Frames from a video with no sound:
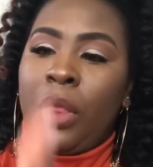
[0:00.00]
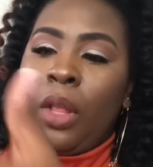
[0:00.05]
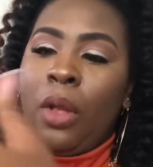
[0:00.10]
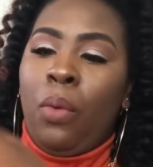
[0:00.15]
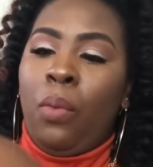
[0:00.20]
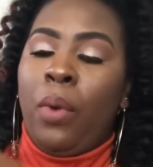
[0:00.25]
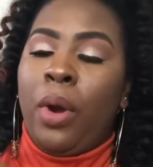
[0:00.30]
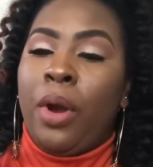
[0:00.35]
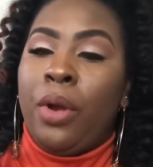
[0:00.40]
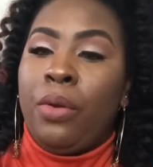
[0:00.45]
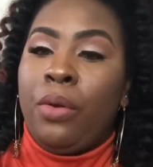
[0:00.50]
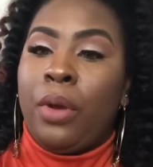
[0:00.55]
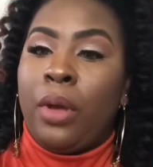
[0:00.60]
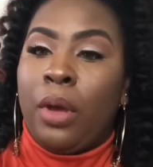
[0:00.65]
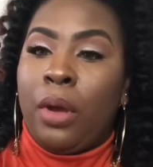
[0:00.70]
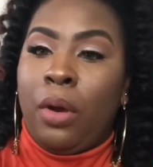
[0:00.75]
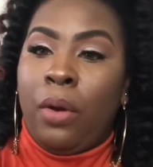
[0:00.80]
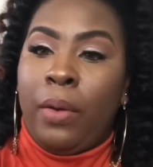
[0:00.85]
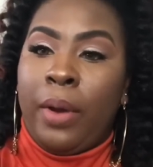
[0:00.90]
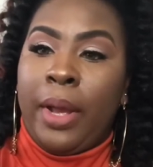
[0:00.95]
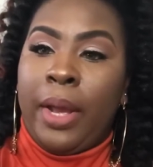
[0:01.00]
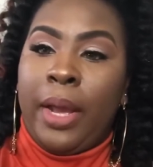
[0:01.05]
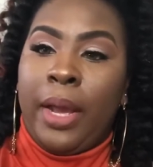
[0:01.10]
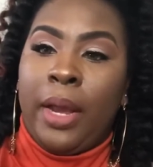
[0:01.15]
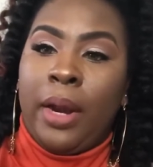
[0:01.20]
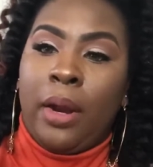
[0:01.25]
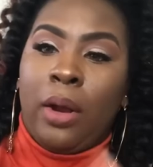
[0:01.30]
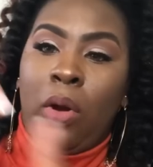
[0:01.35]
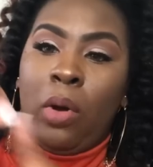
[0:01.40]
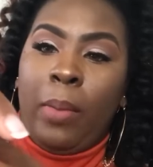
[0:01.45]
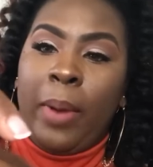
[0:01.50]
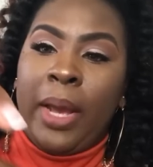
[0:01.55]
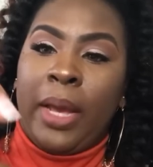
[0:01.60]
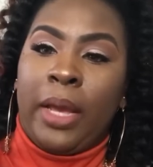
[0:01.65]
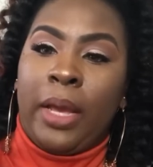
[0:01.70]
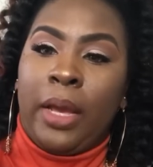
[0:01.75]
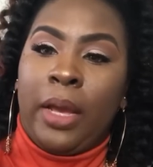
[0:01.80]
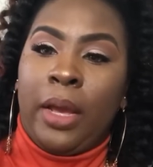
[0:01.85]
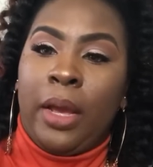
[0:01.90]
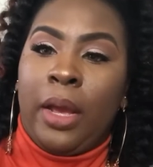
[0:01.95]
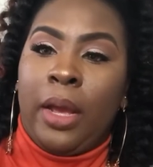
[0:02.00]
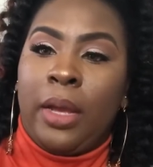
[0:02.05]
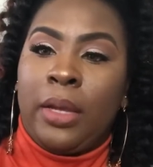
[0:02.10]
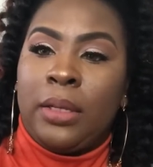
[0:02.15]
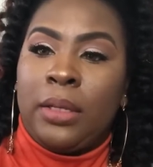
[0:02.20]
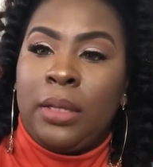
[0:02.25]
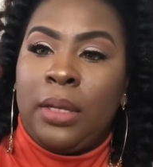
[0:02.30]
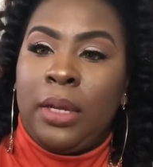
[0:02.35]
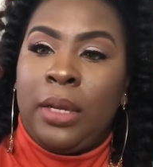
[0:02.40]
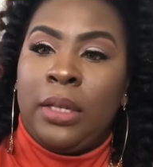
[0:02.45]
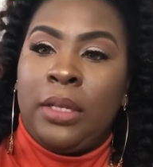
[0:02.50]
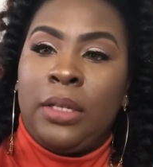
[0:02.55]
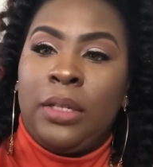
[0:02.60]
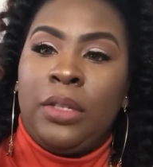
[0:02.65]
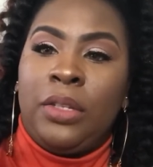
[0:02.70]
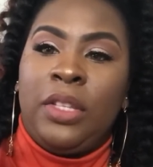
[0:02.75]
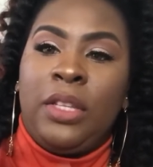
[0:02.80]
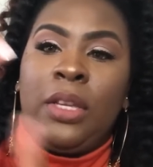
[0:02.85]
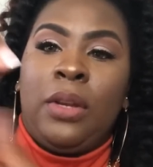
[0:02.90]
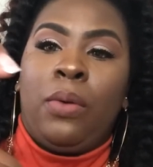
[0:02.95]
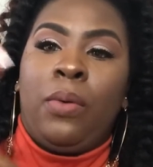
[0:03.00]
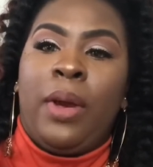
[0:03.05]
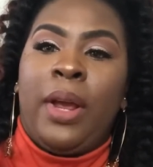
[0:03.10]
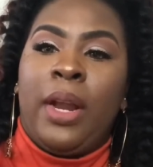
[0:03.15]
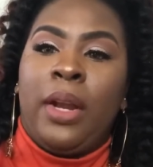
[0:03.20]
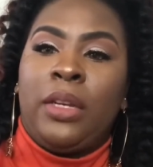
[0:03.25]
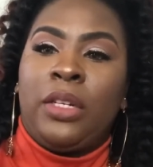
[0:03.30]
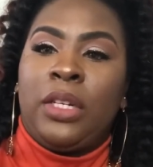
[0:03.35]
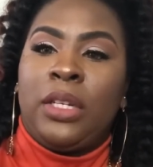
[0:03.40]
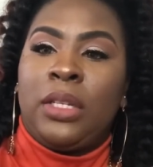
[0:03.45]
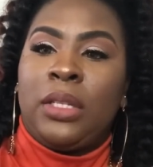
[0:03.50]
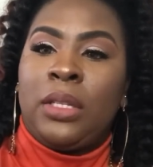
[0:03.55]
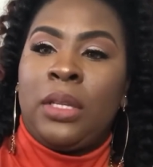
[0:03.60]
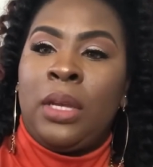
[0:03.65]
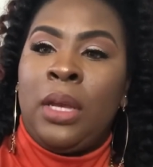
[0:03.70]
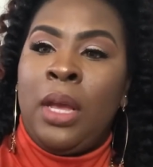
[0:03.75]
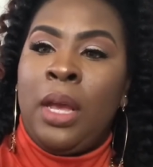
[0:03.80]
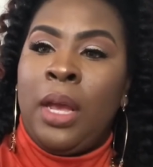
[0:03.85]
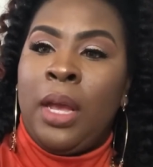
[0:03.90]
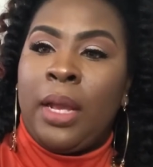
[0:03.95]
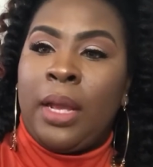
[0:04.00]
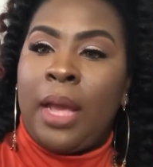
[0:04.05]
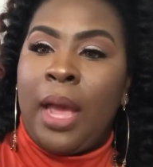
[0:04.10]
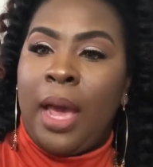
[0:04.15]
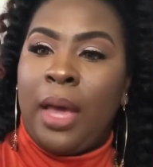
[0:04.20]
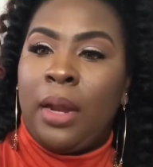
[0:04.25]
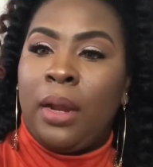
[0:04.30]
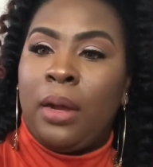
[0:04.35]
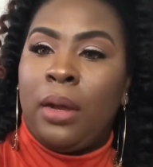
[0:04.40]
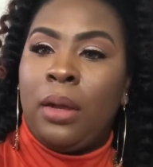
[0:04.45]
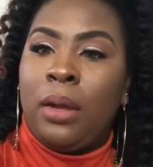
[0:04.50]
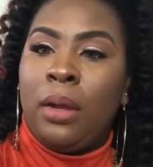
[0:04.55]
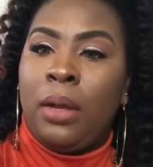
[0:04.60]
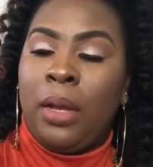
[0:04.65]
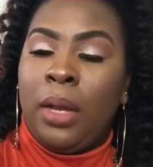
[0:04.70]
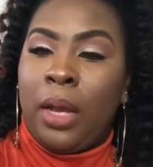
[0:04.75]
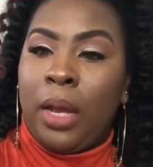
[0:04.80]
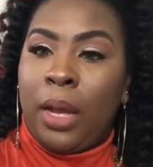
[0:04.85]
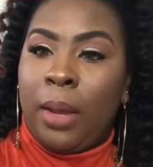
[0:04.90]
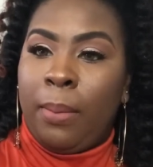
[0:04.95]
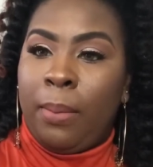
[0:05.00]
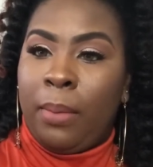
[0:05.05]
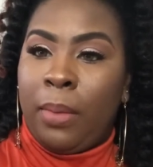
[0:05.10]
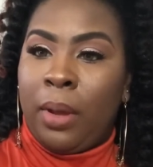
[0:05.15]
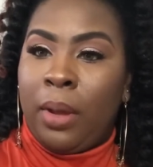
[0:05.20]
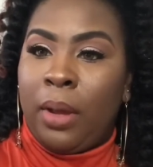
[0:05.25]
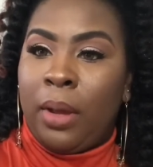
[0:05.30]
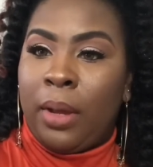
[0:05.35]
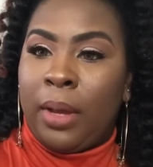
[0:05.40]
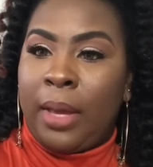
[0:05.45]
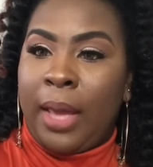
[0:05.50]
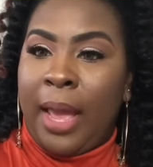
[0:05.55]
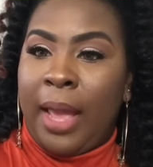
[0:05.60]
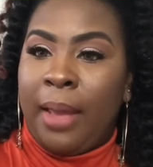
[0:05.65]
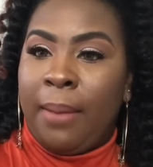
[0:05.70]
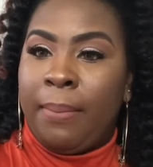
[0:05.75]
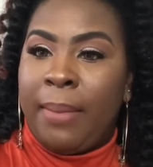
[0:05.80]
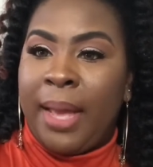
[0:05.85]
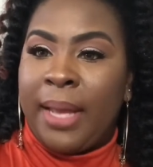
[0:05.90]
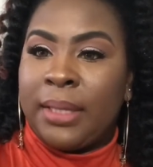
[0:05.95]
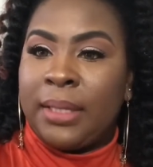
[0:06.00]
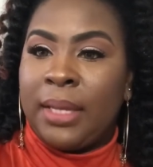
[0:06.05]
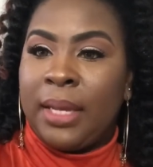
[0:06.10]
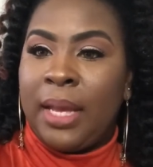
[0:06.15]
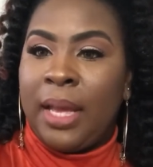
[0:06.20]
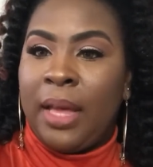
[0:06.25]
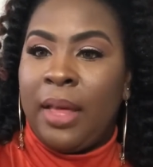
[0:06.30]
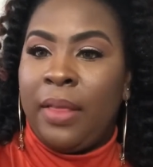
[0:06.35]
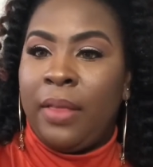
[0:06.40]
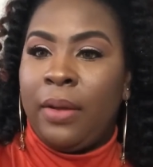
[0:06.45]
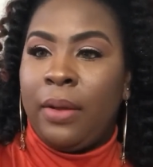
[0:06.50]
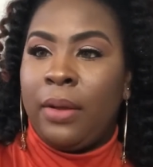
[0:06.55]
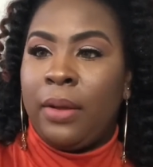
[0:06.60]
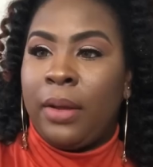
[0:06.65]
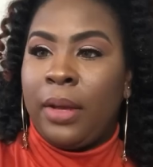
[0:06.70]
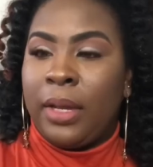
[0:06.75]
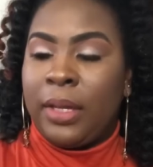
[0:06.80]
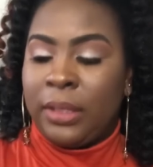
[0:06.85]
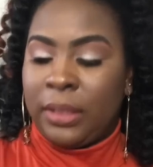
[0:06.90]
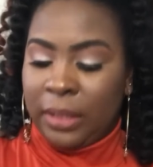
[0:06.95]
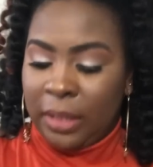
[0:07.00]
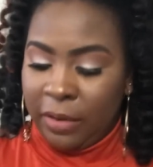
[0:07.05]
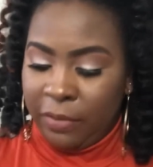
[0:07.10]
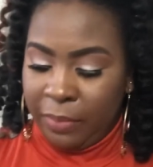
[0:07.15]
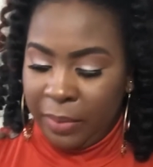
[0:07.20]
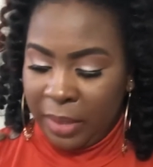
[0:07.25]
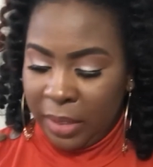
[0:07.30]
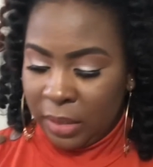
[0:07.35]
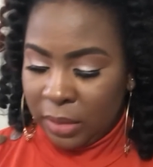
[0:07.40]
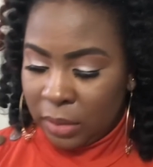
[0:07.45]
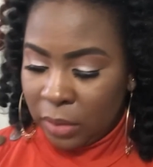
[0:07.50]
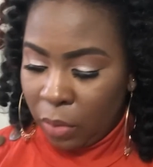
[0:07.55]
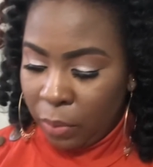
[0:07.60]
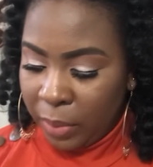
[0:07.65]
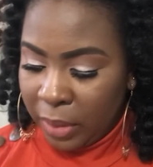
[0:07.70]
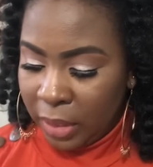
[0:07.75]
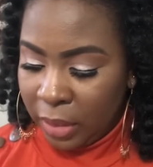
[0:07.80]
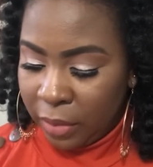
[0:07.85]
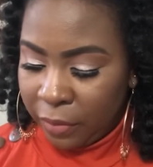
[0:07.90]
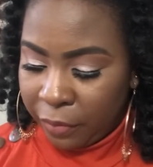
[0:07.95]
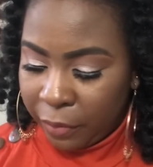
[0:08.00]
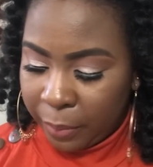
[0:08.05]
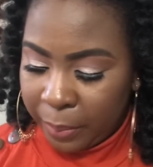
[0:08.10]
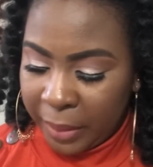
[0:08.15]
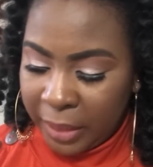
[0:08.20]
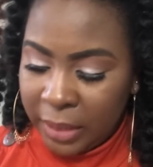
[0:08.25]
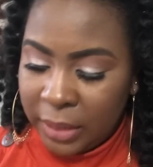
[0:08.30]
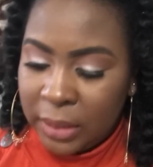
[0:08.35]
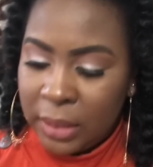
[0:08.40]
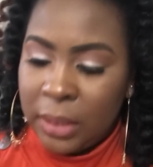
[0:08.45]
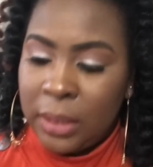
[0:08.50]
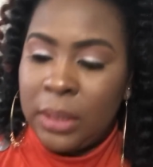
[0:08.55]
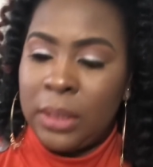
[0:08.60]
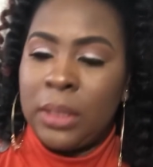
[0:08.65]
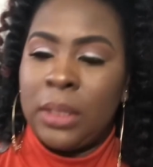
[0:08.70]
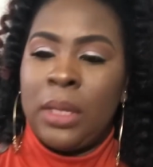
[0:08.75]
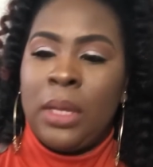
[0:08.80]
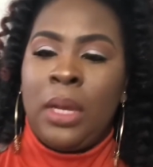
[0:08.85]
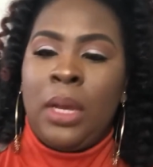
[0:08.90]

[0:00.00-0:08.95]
where you can go ahead and go back in. And you see the way it just kind of came back together instead of being so many different pieces.